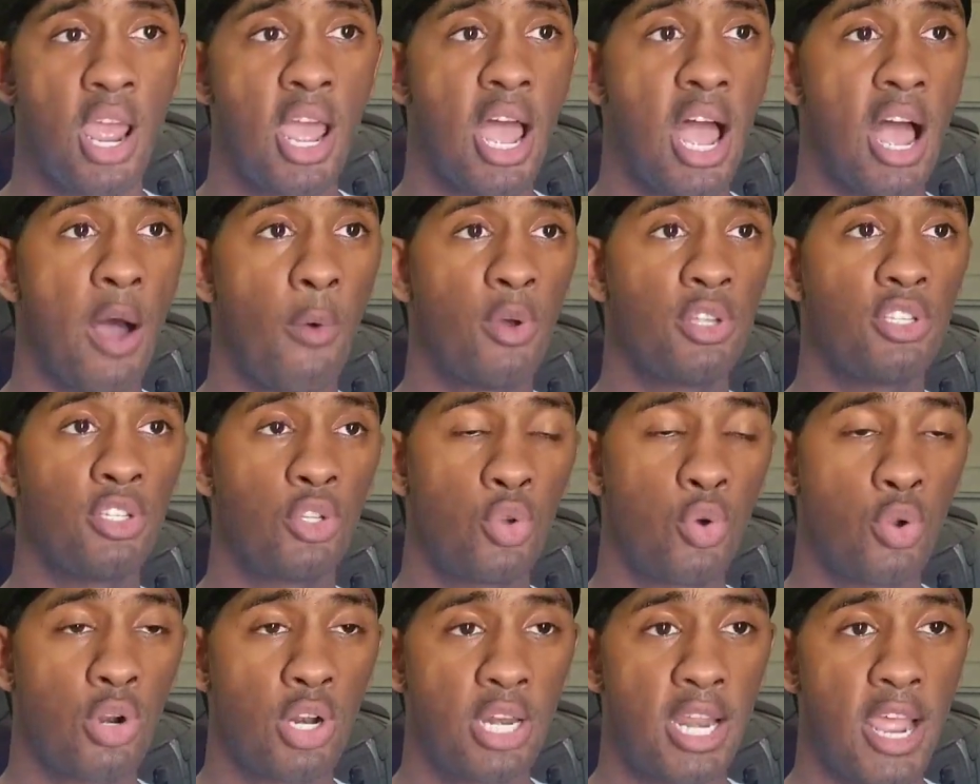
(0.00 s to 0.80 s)
I wasn't
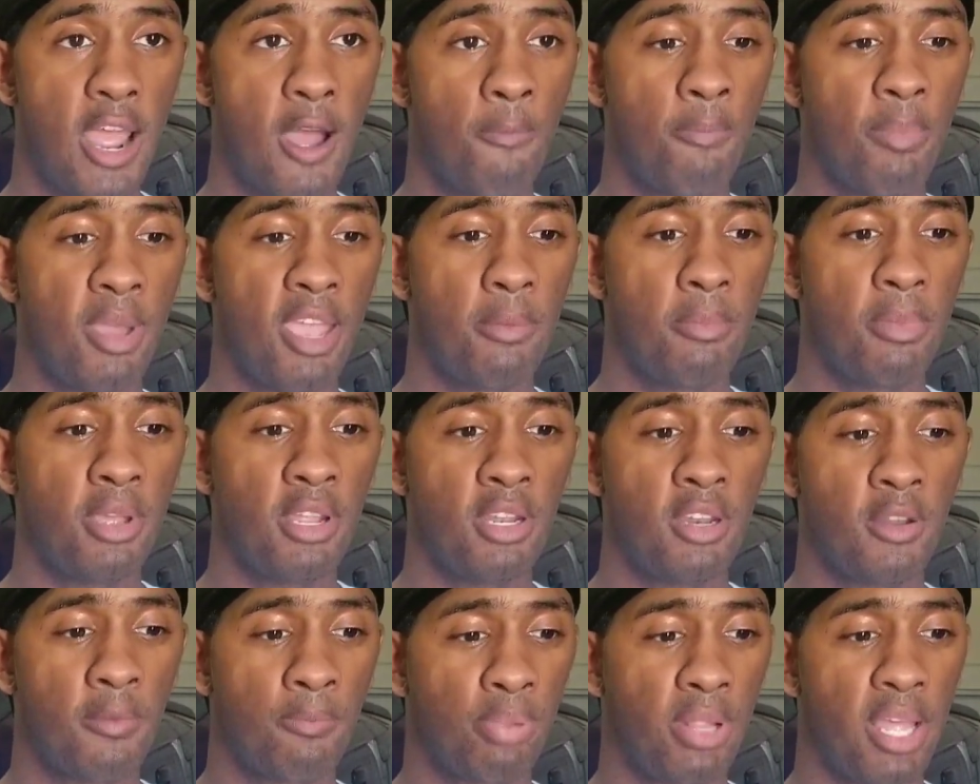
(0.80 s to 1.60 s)
doing a down payment.
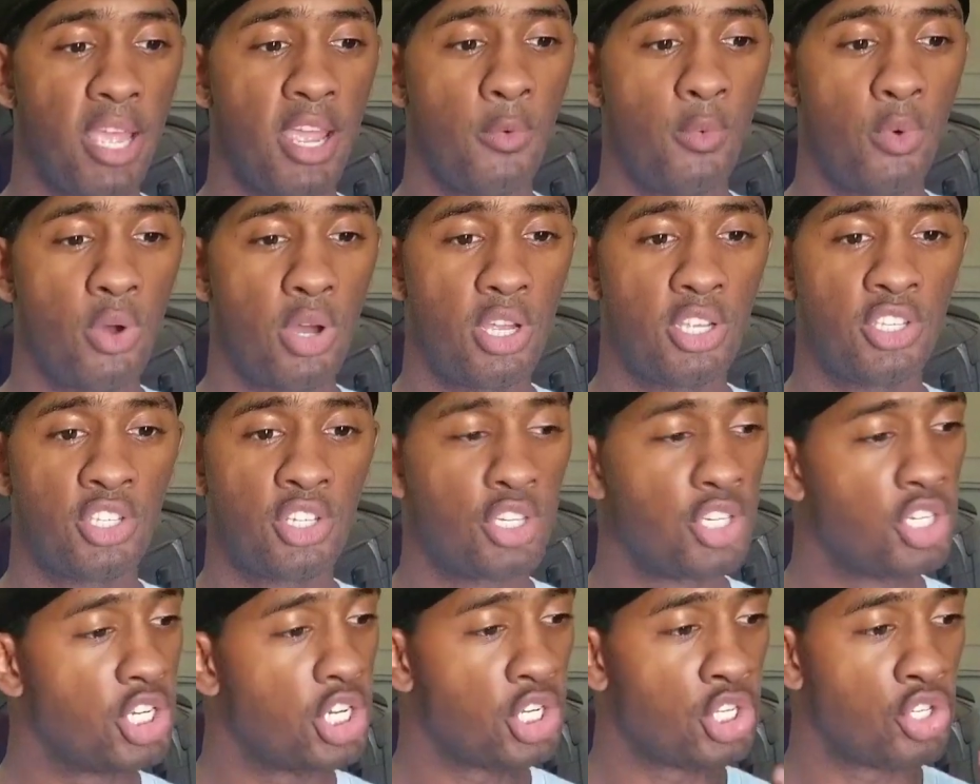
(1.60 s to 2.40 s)
The plan was to
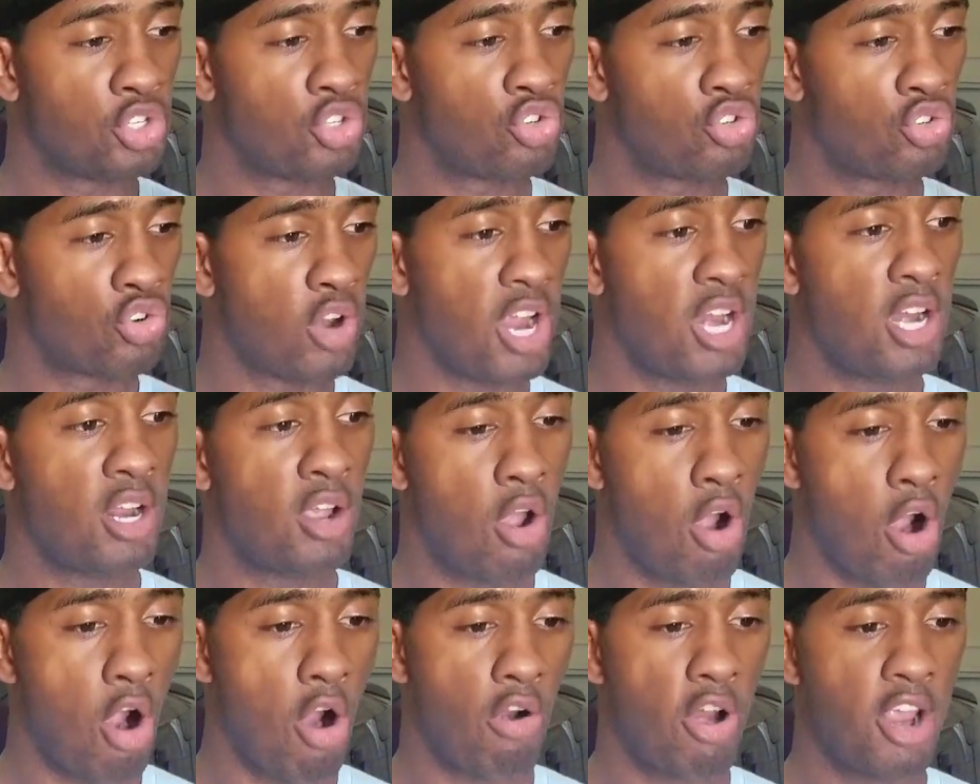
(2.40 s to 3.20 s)
just trade the
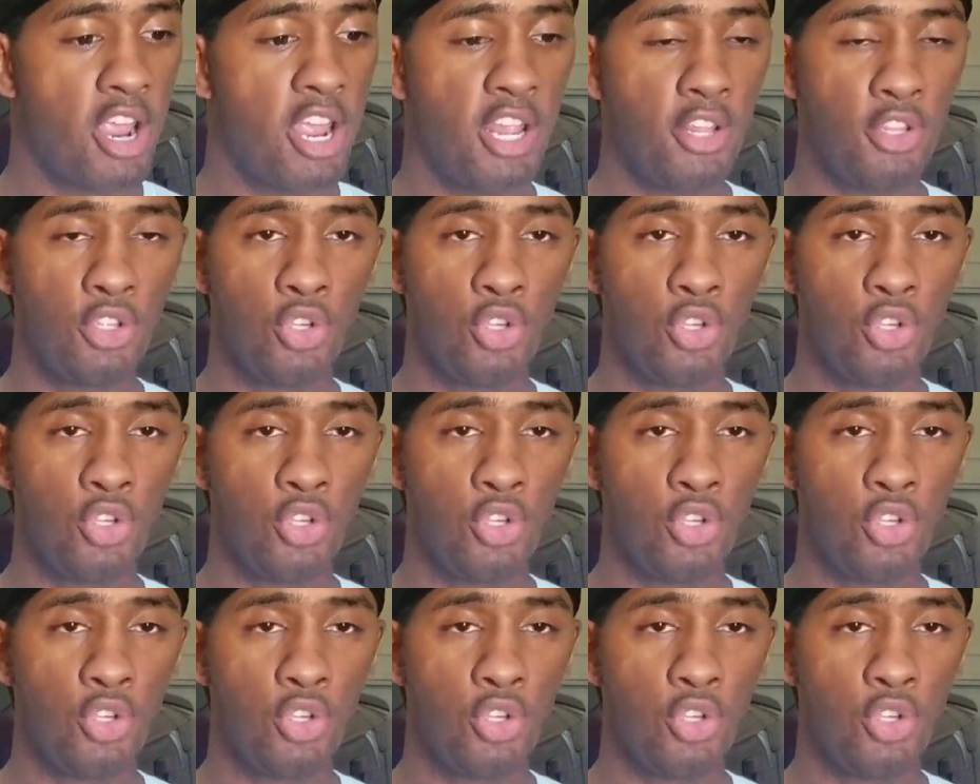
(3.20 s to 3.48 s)
car in,